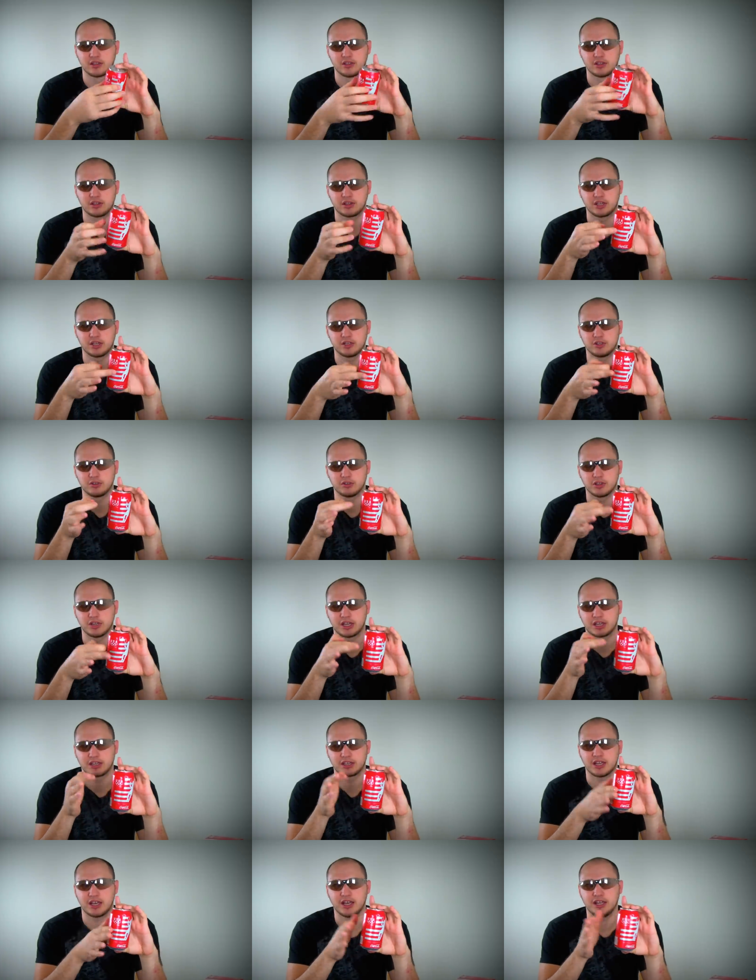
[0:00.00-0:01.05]
You can do
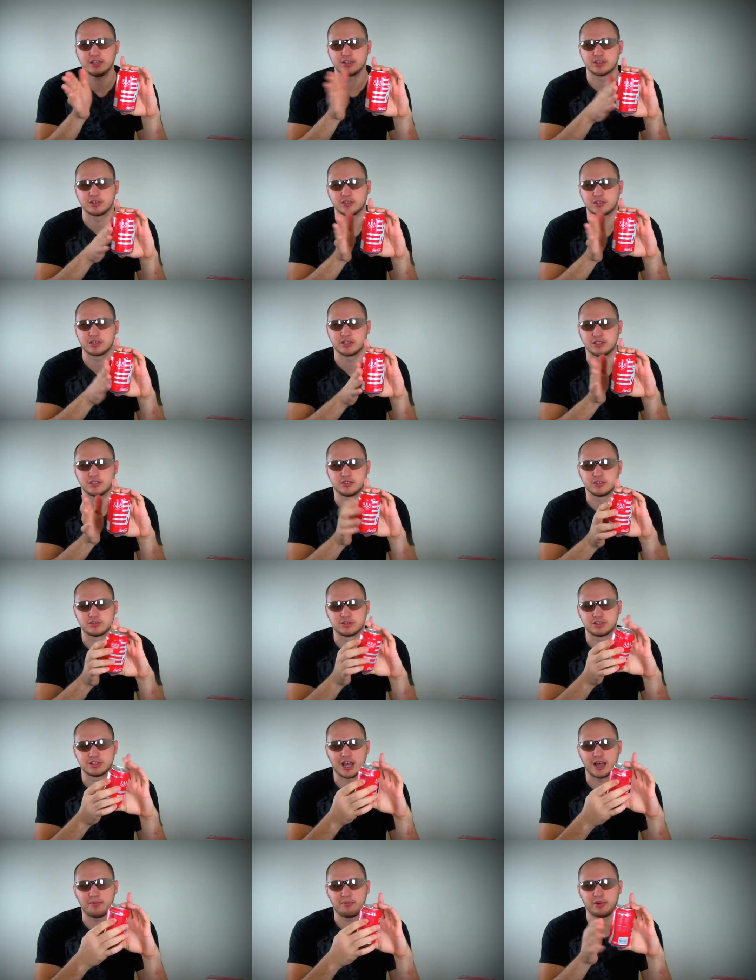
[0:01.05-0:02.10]
like that, you can
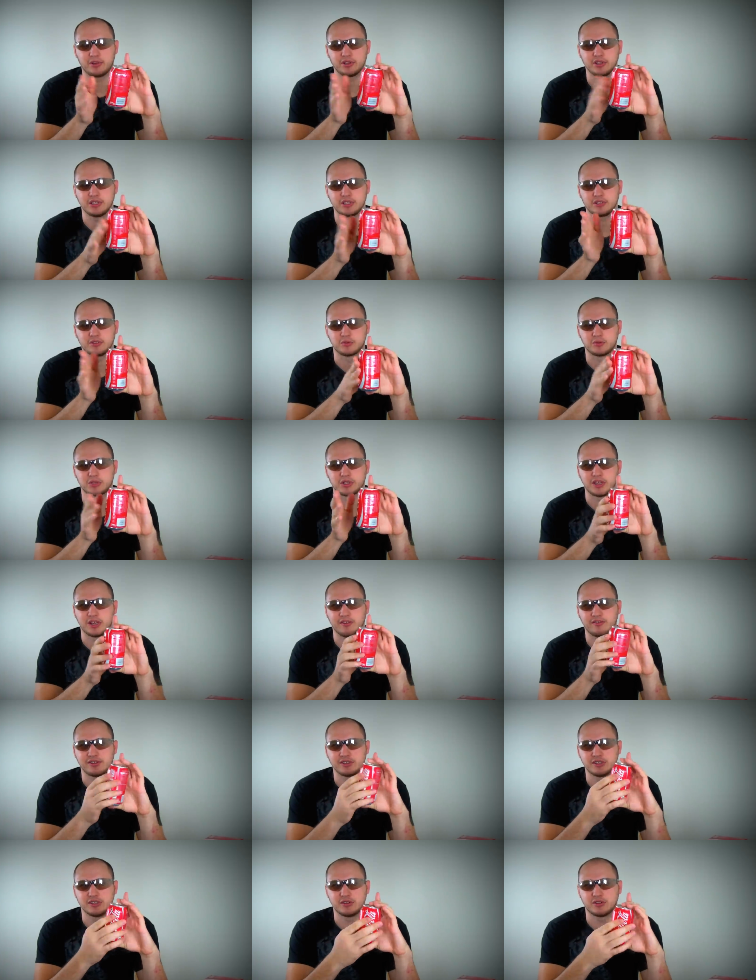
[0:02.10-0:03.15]
do tap on it,
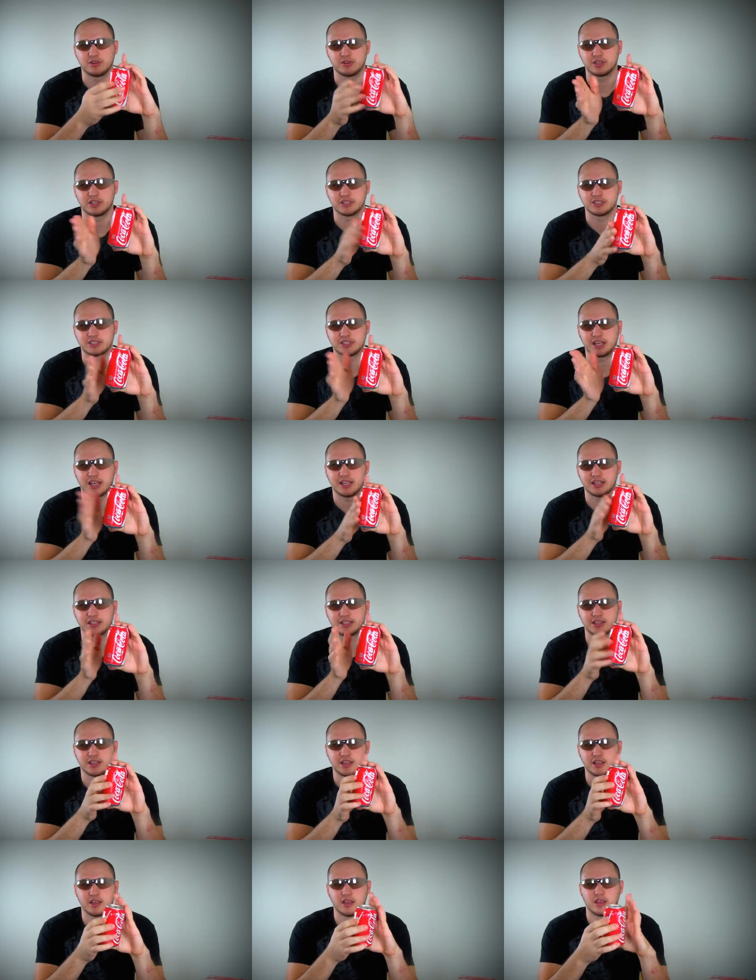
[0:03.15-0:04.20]
whatever, on a
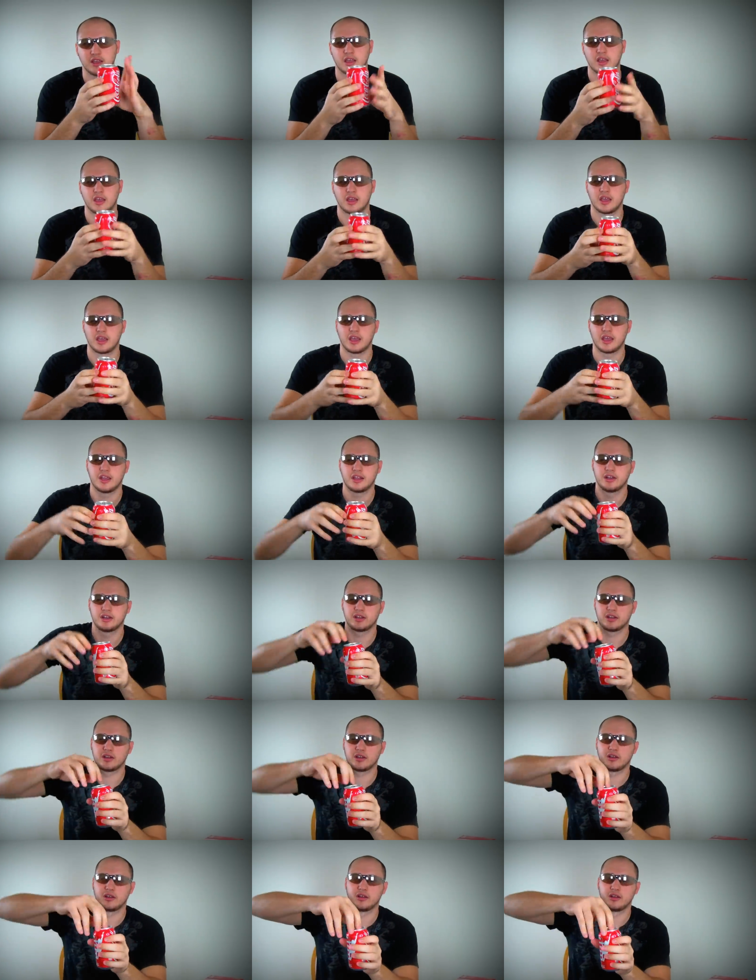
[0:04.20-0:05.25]
side, and
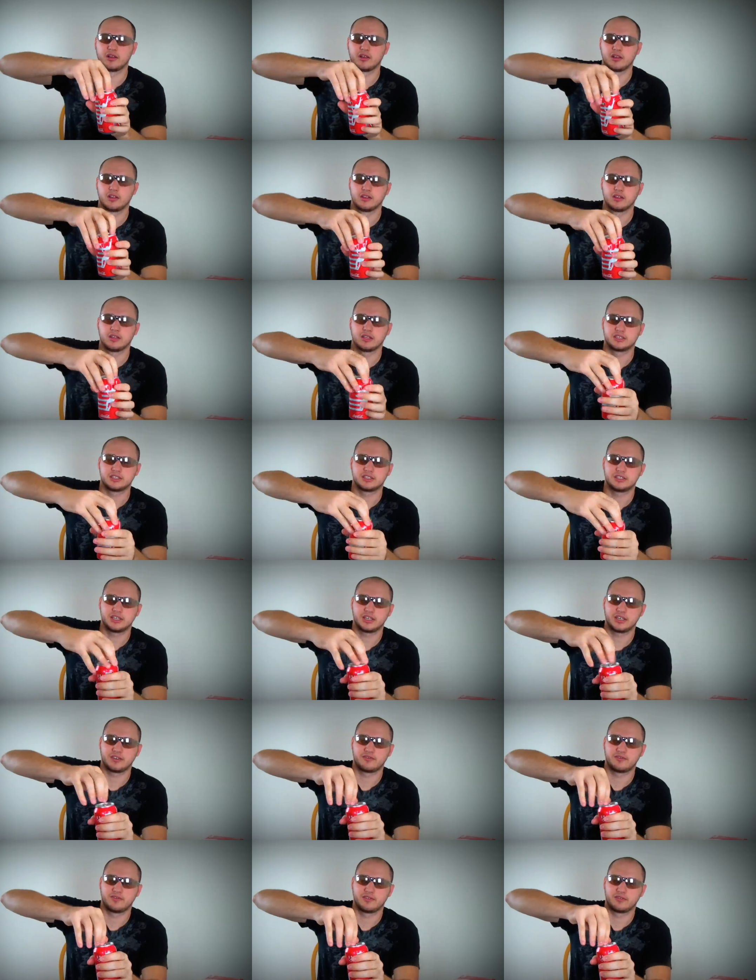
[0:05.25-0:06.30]
let's
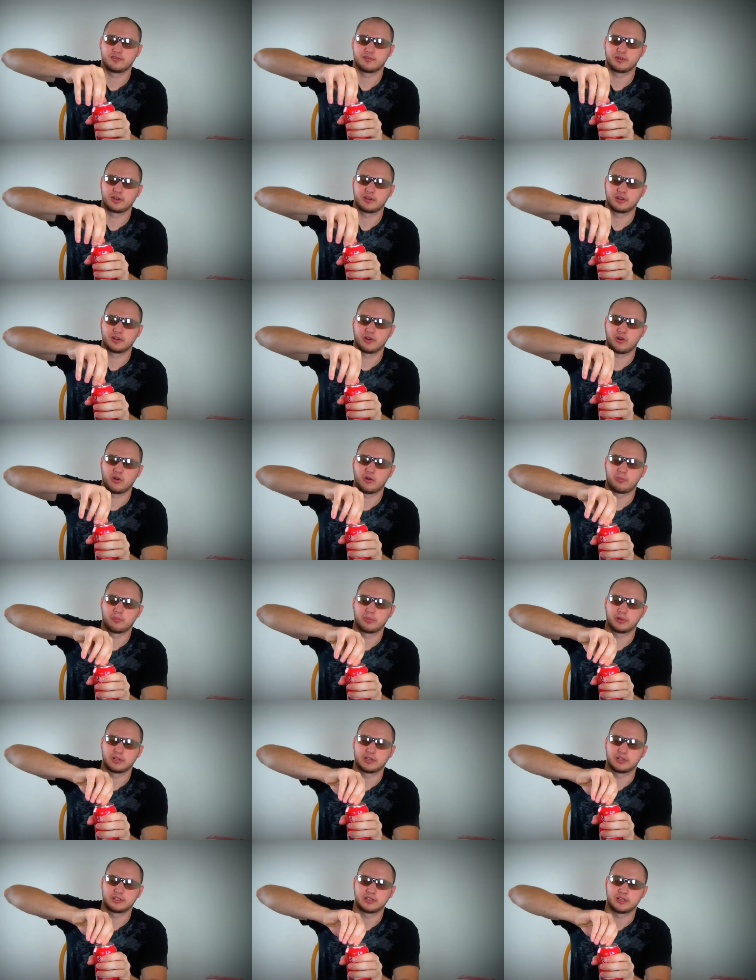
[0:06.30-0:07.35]
see if we're gonna
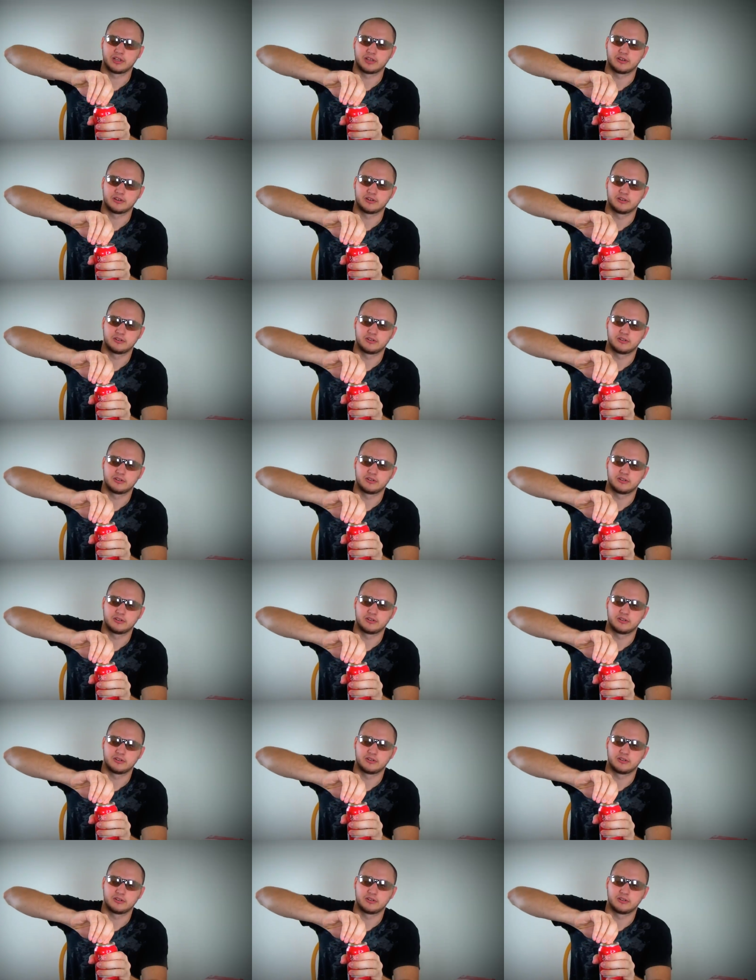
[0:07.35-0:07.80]
open it now.